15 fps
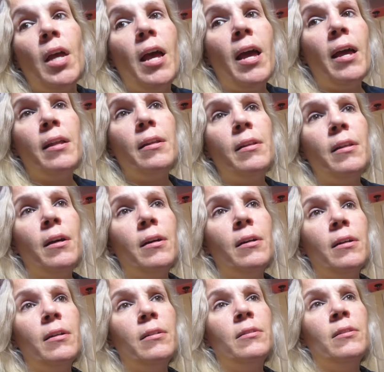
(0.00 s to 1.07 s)
And
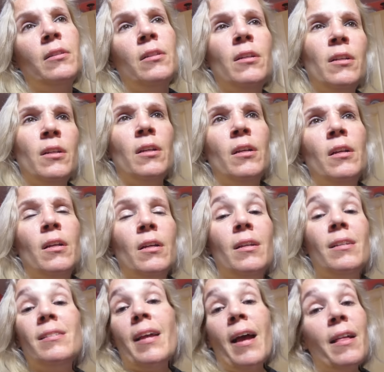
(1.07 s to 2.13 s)
uh,
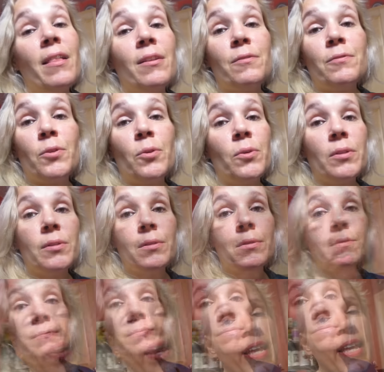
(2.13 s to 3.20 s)
salad, of course.
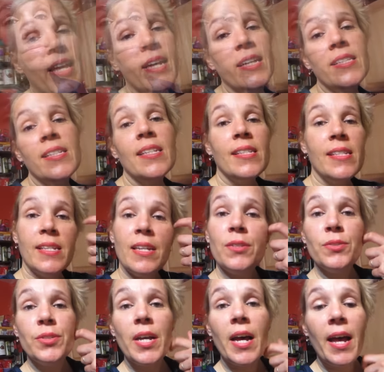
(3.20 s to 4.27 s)
All right, kids, it's
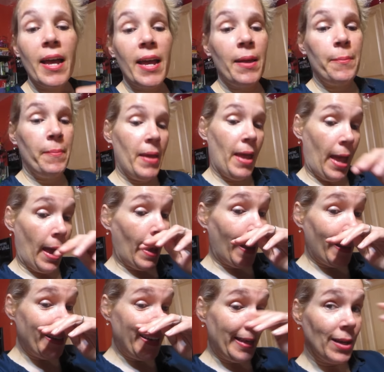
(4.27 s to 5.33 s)
dinner time,
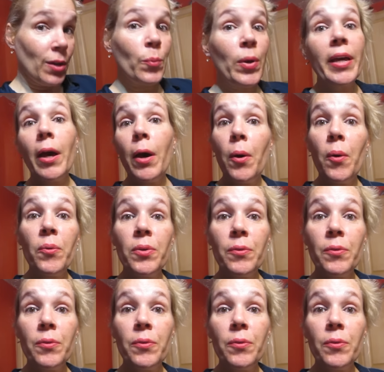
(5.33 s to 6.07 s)
and here we go.